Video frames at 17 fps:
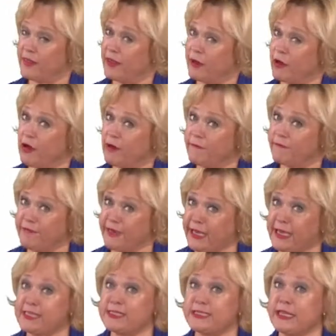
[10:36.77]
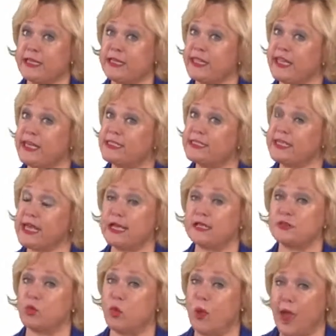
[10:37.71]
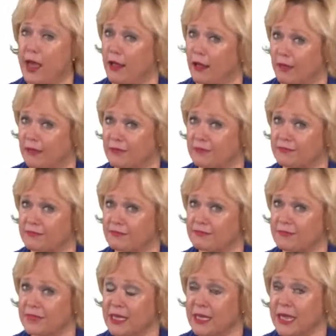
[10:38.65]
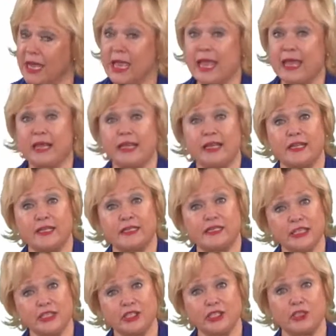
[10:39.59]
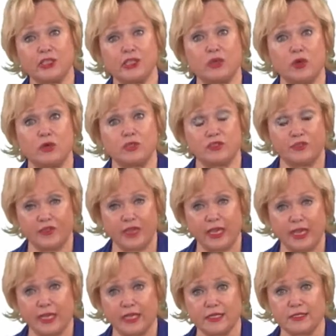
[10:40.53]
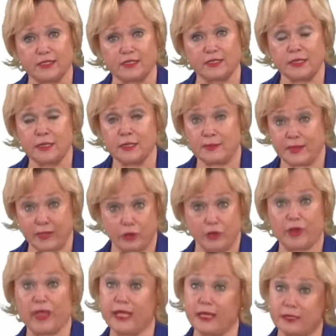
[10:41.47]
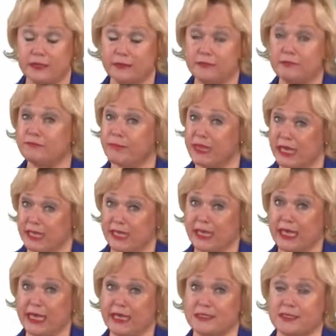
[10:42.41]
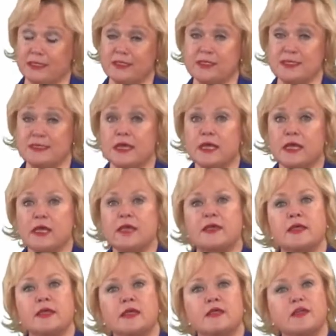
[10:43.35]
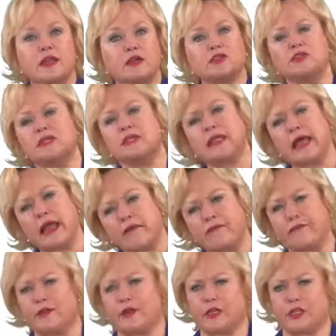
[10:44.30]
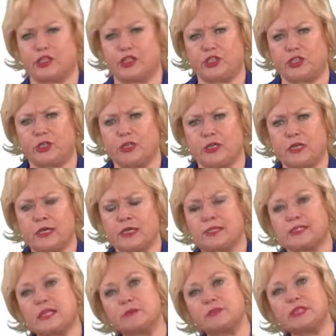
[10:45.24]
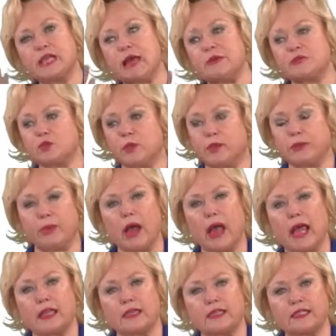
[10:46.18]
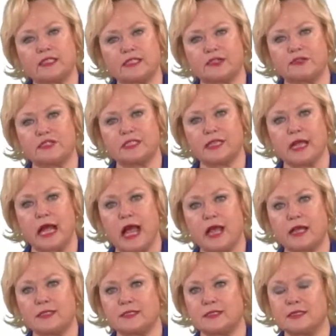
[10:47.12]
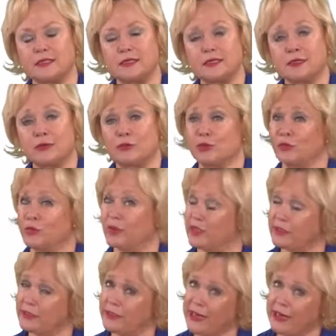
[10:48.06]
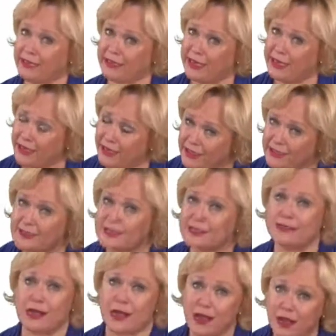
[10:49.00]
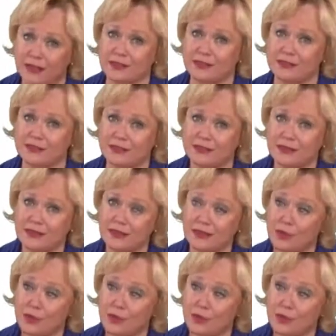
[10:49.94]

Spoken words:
There are fees in these as well. And in addition to those fees that are hidden in many cases, there's leverage. Sometimes we buy a list of stocks, we're really not getting the stocks,